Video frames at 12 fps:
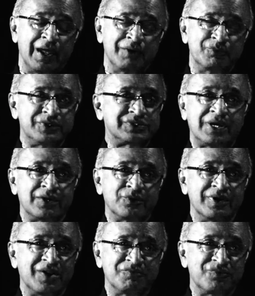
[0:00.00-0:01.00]
which I
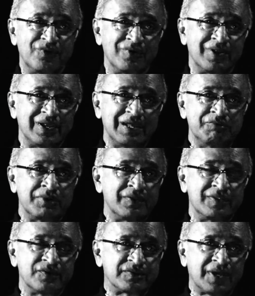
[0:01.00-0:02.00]
couldn't afford. Even
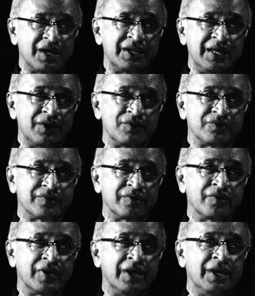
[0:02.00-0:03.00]
the scanning
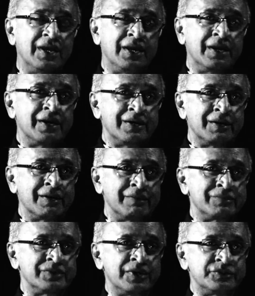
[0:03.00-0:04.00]
also.
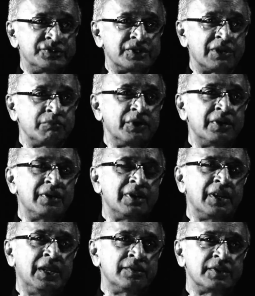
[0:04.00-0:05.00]
A gentleman
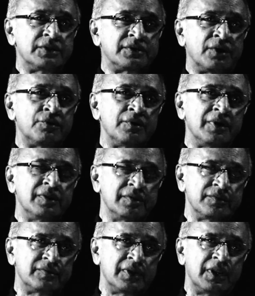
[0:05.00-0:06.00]
in the town, in
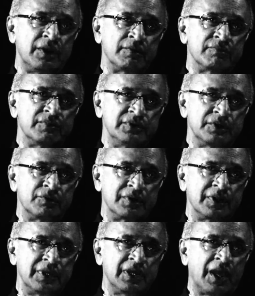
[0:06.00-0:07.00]
the city of
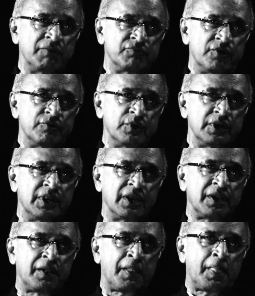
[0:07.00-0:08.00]
Vijayawada, he came forward,
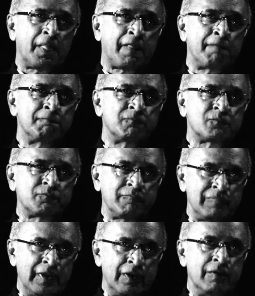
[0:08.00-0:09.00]

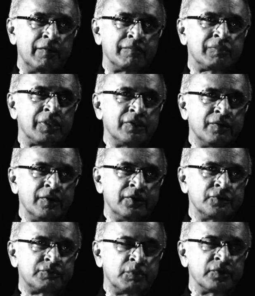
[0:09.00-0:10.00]
you know,
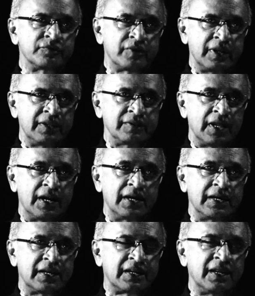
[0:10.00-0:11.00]
sponsoring
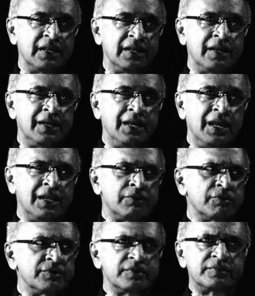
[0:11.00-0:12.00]
that. It
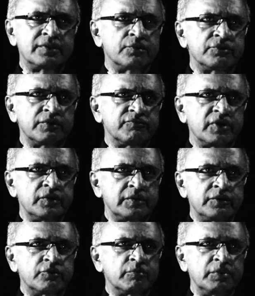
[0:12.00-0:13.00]
was
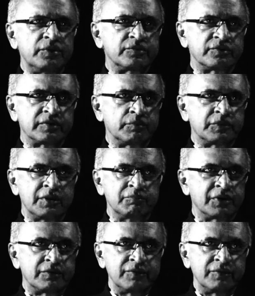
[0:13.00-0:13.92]
₹1,500 or something, but